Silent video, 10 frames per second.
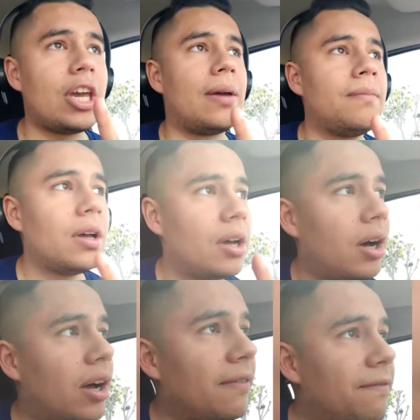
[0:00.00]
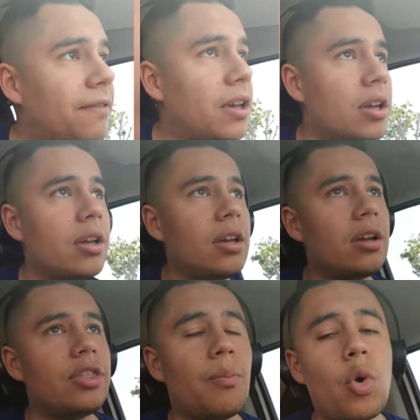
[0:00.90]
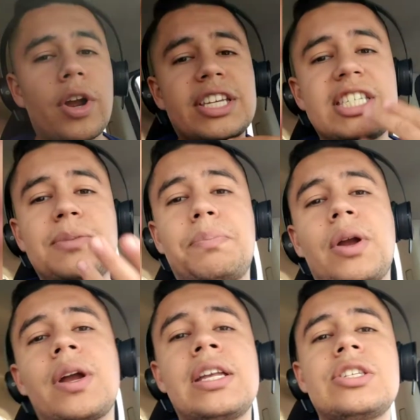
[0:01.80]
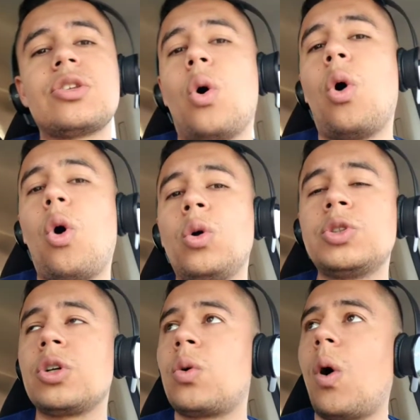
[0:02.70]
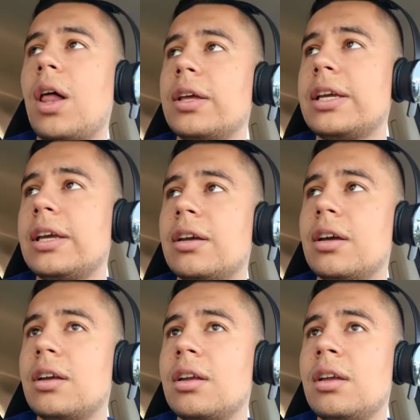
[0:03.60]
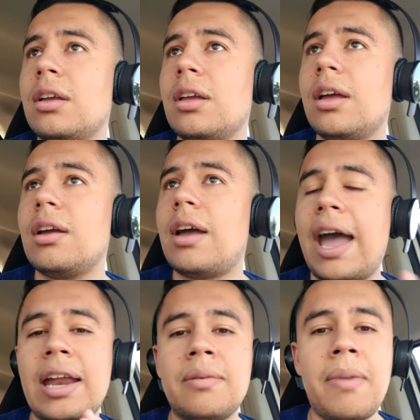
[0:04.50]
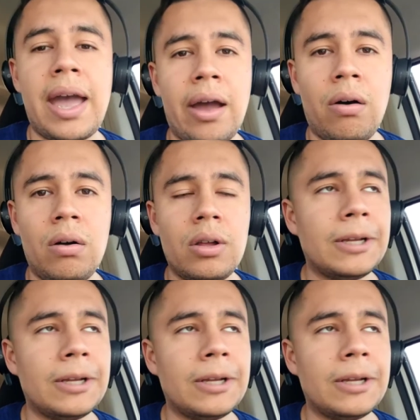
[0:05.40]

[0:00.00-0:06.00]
gym. Uh, the more experienced, older quality, and male